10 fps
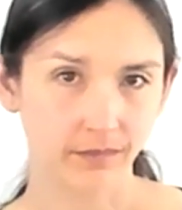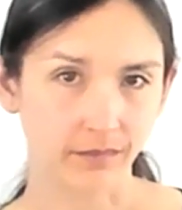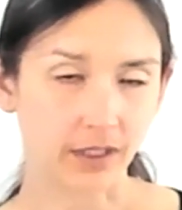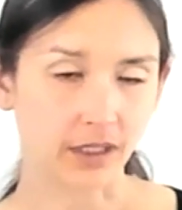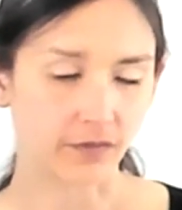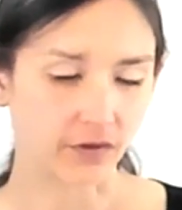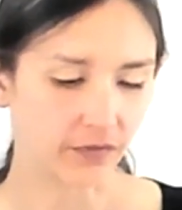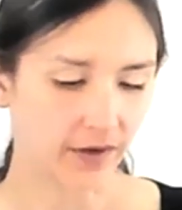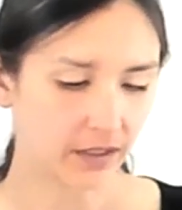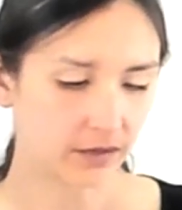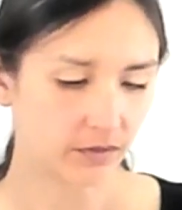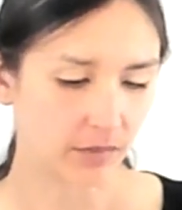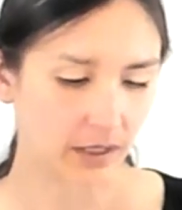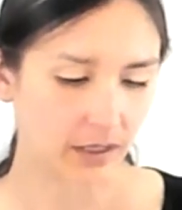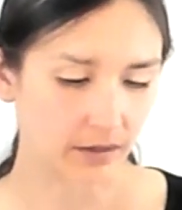Meaning, if you find your
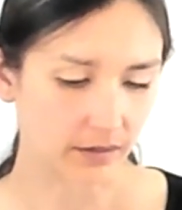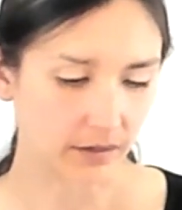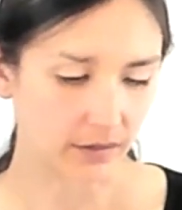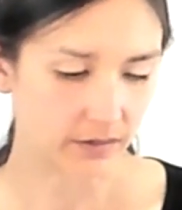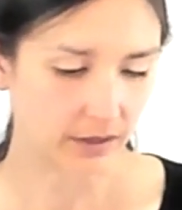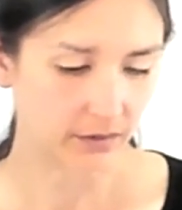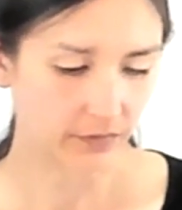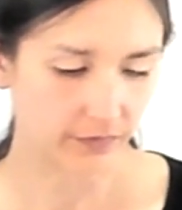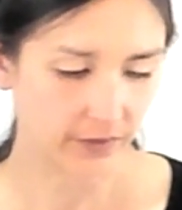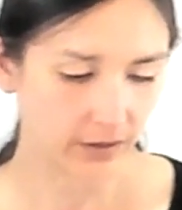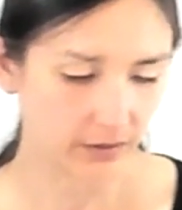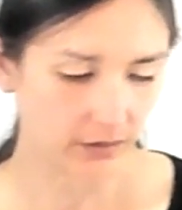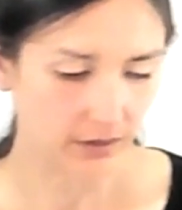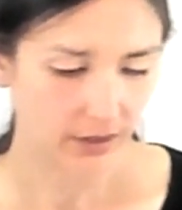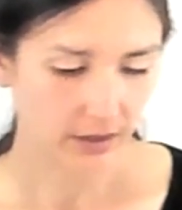mind in a state of
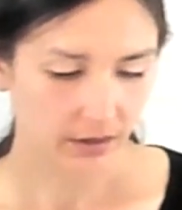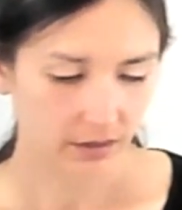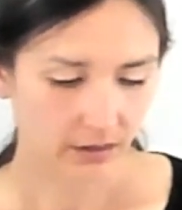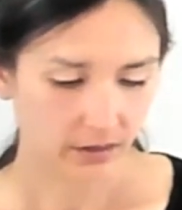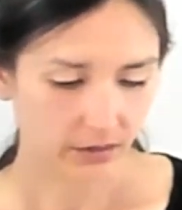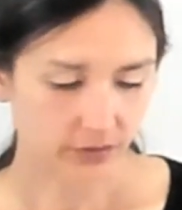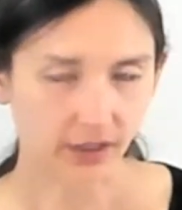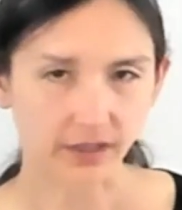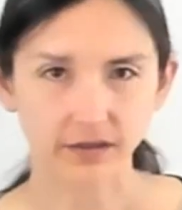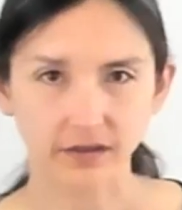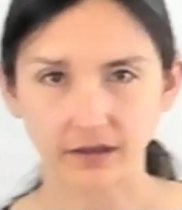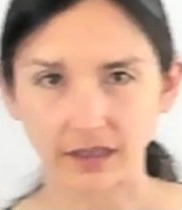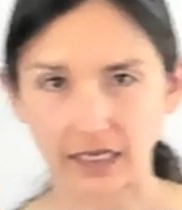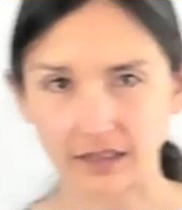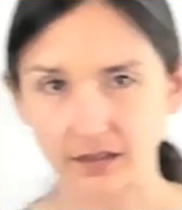fear, trust
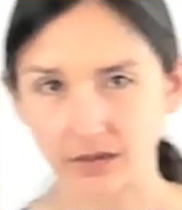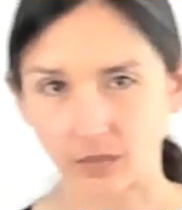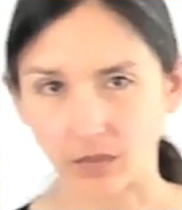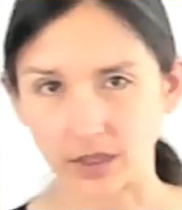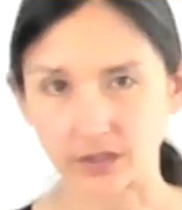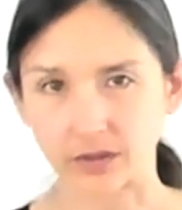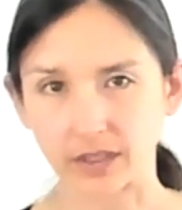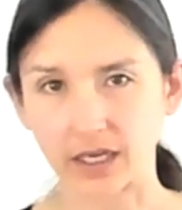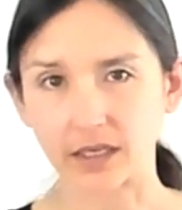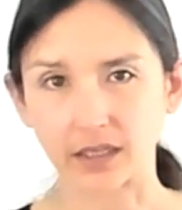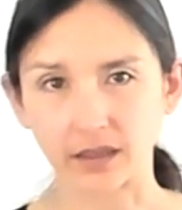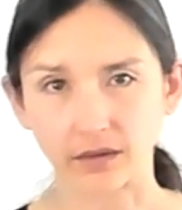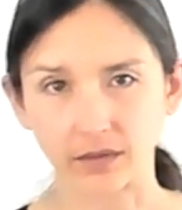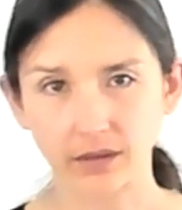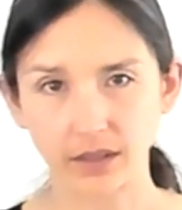that what you're
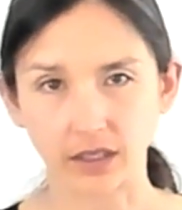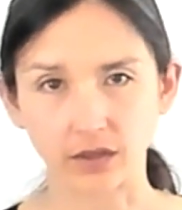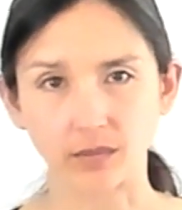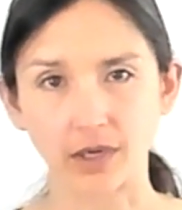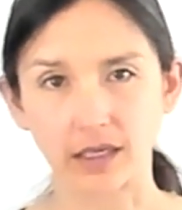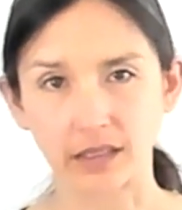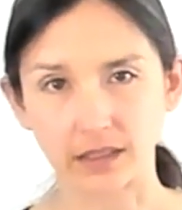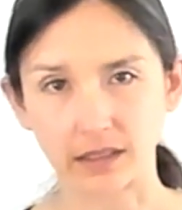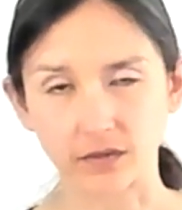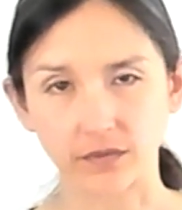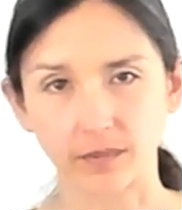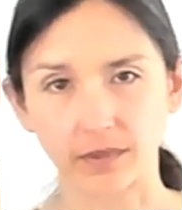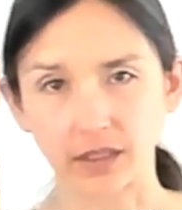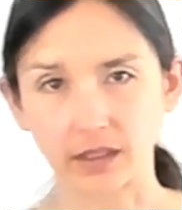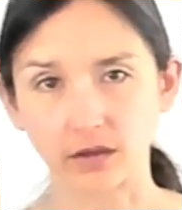getting in your mind is from
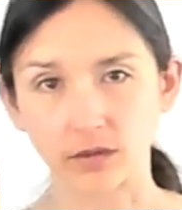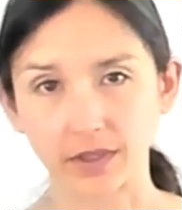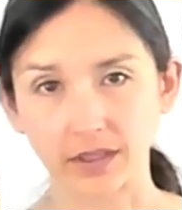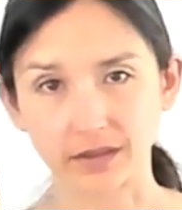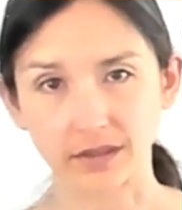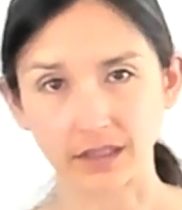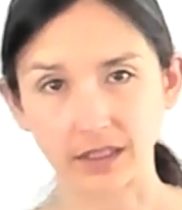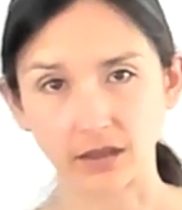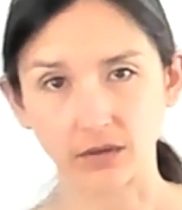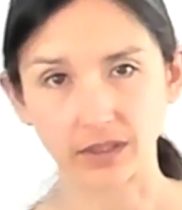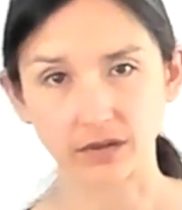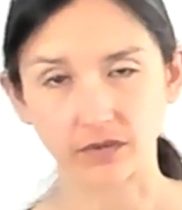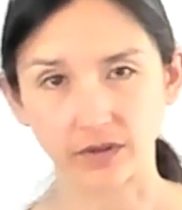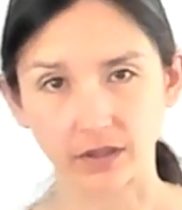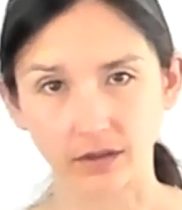the ego because the ego is
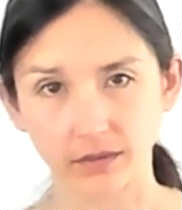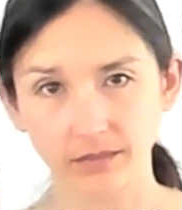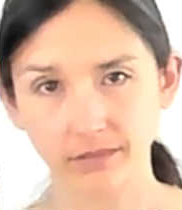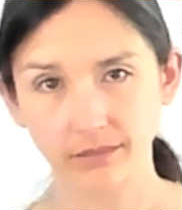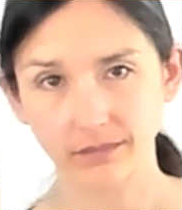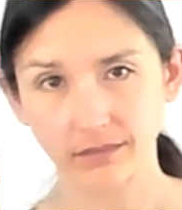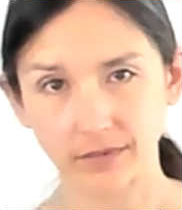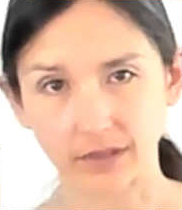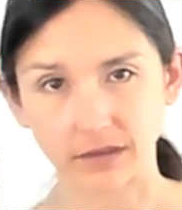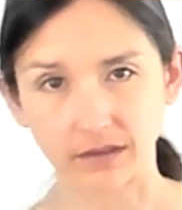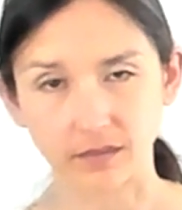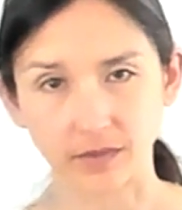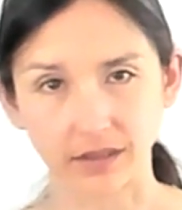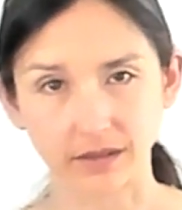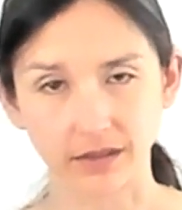fear. Does this
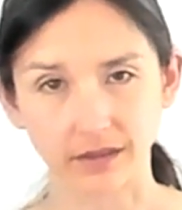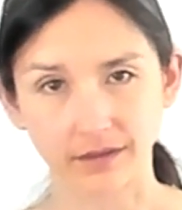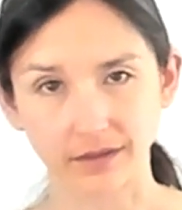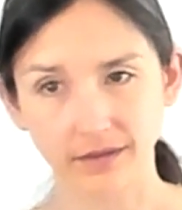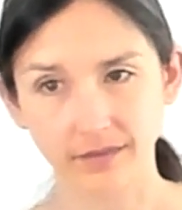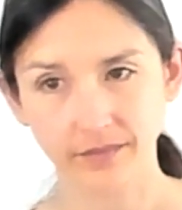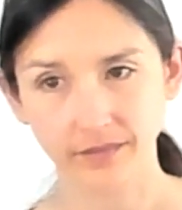make sense?